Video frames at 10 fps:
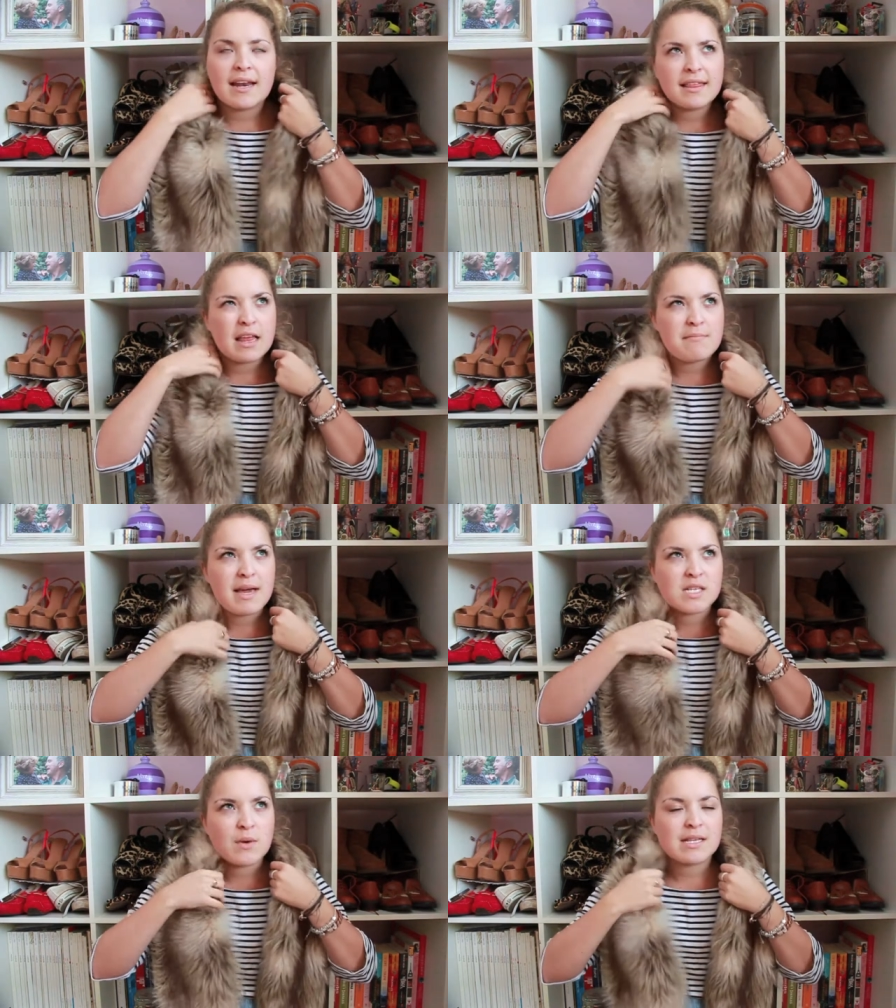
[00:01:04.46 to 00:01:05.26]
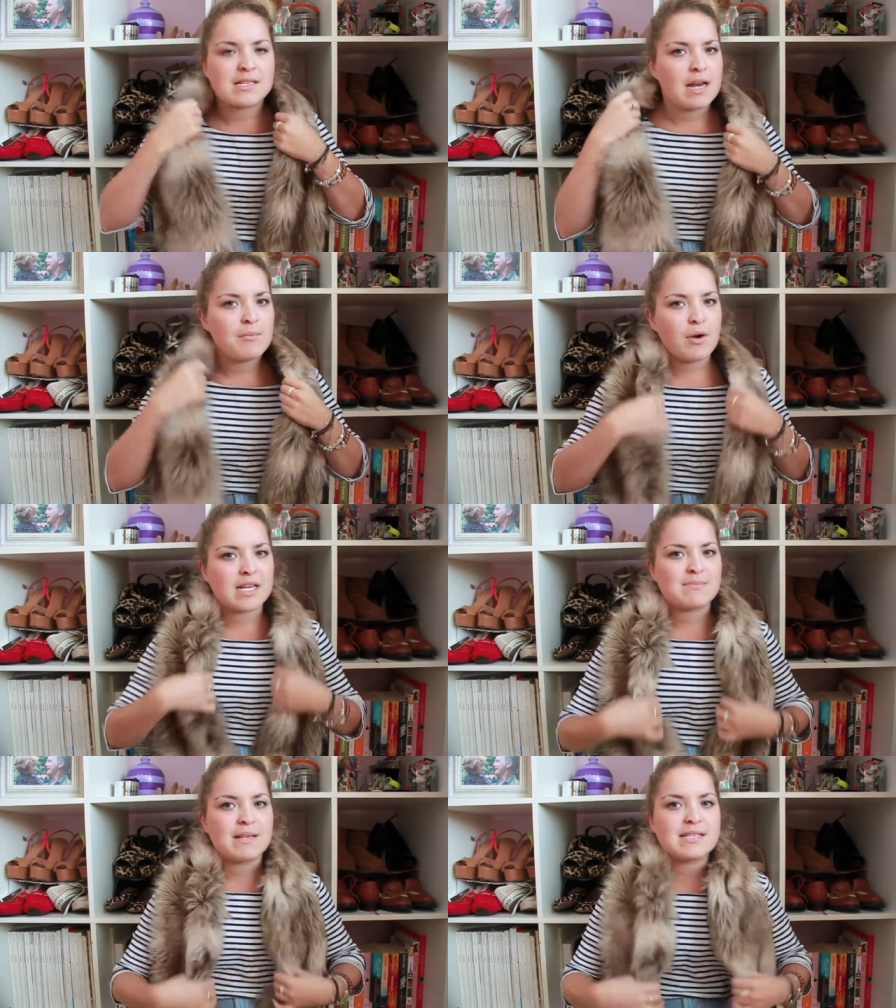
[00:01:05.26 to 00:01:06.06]
I think they made one slightly more
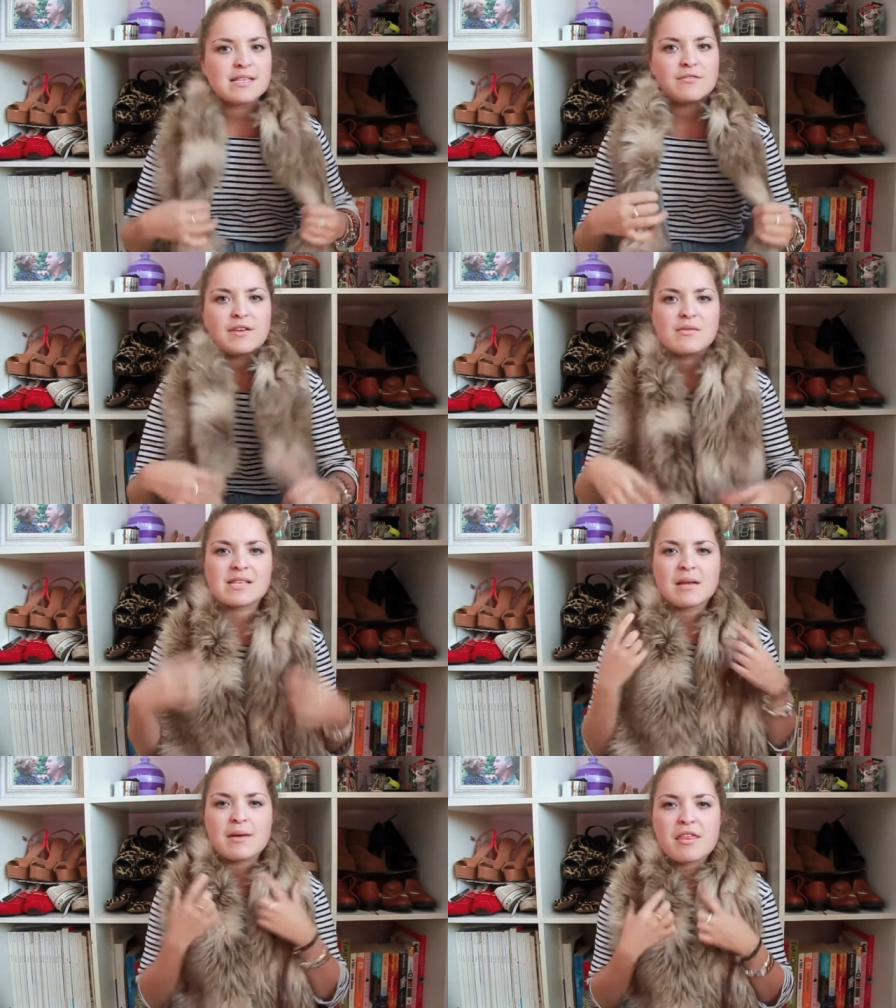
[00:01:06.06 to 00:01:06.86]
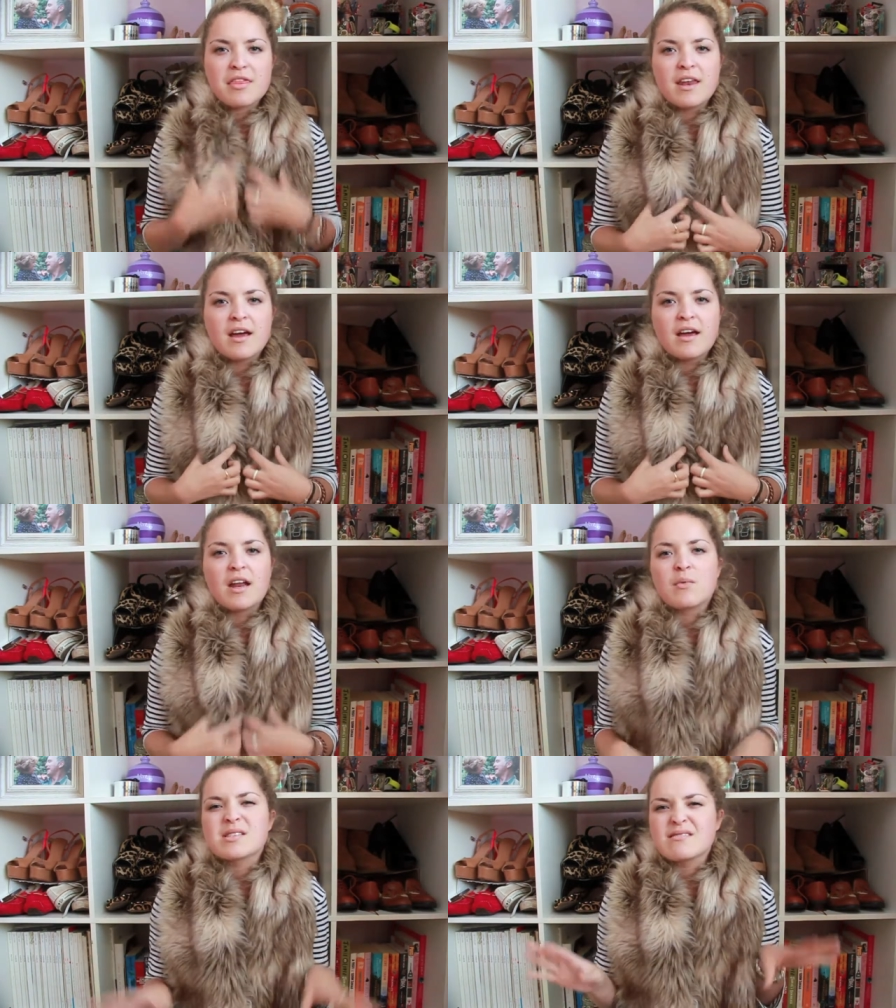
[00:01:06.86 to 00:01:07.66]
expensive and it was a little bit thinner
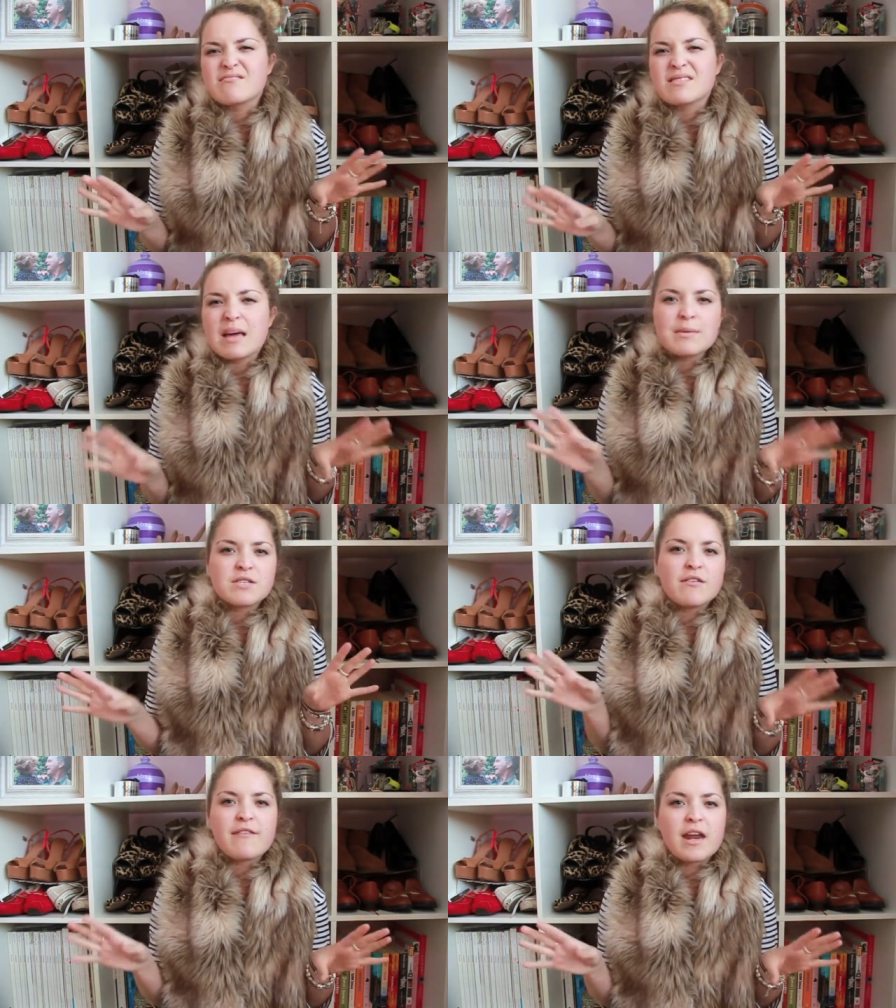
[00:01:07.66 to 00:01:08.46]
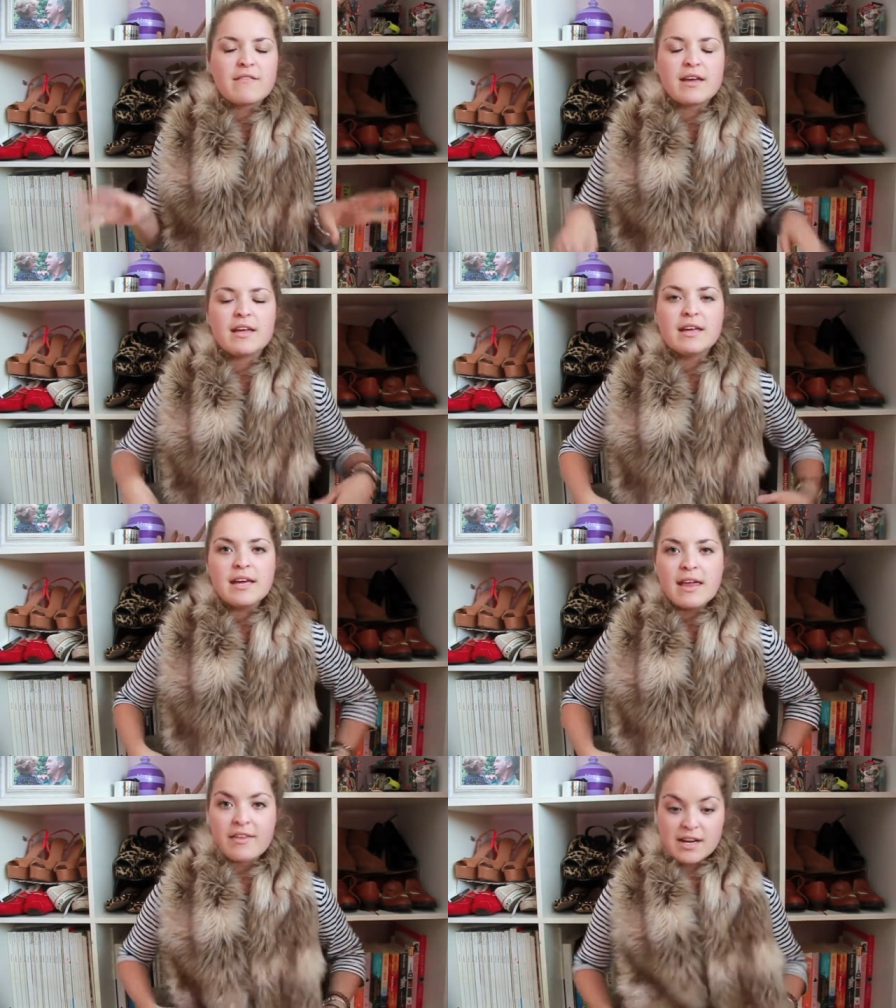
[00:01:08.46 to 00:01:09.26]
and I wasn't that much of a fan of it.
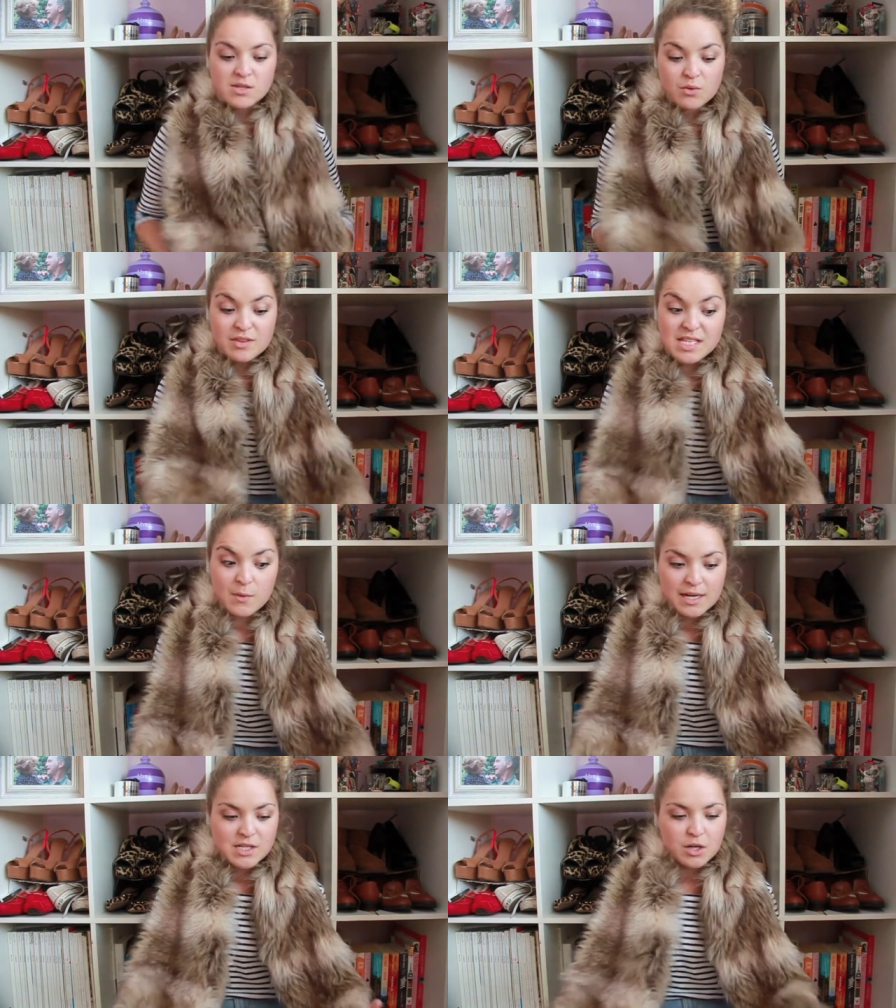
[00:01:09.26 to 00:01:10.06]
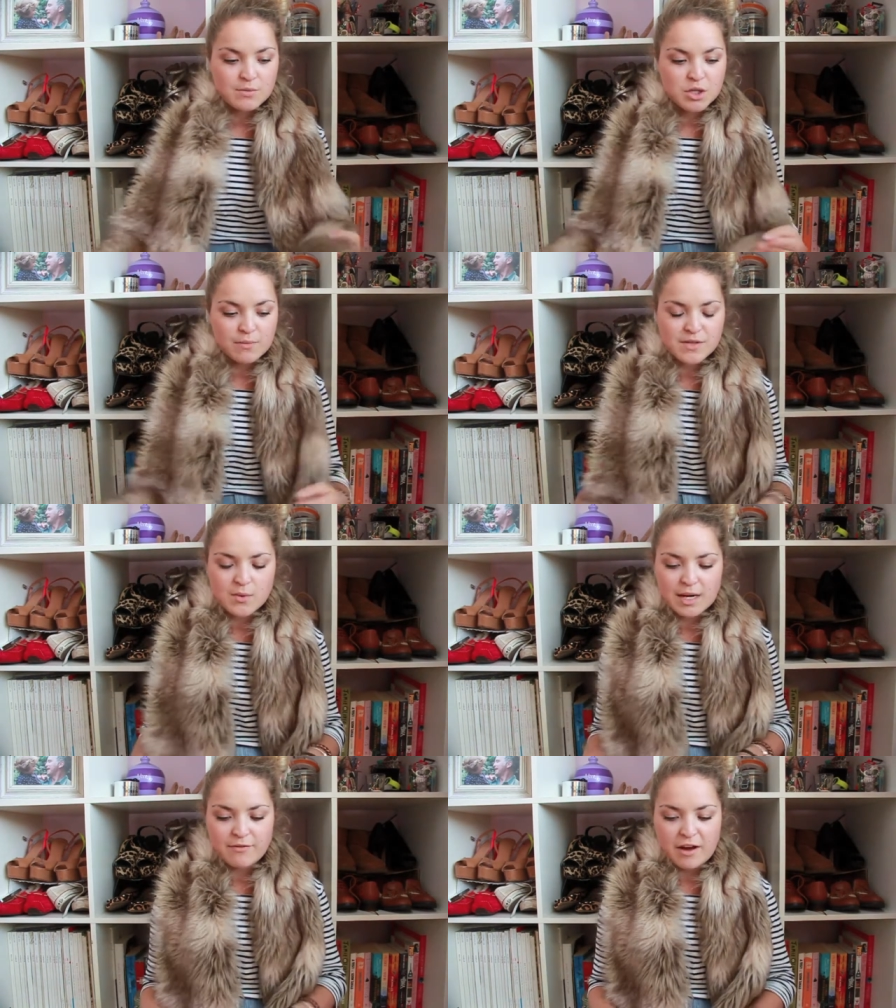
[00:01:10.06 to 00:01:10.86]
Then I saw this one in Topshop for
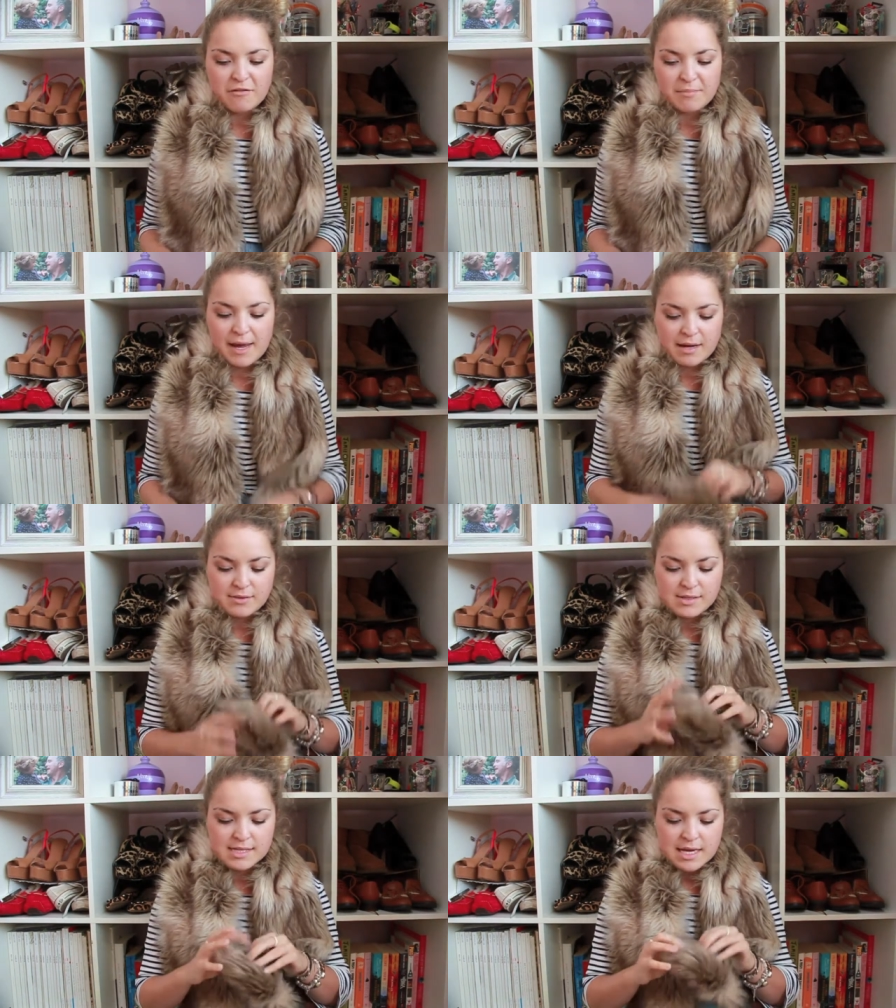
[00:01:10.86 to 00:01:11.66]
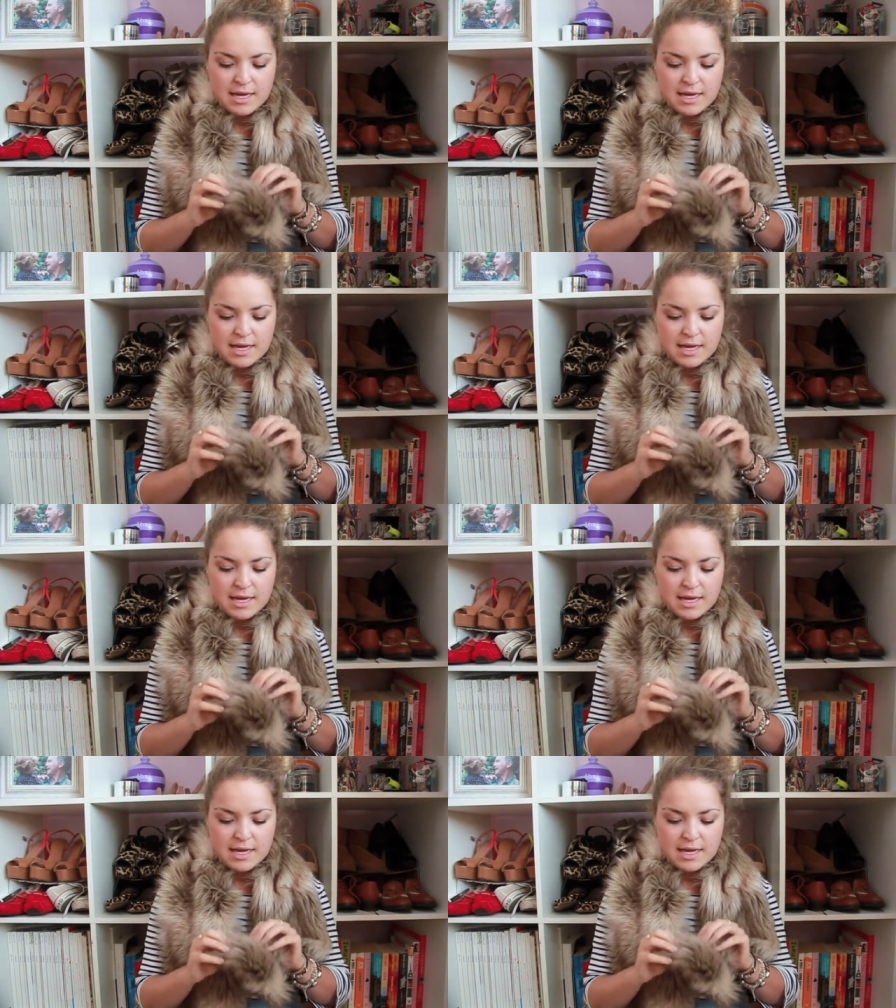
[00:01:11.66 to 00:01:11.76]
£25,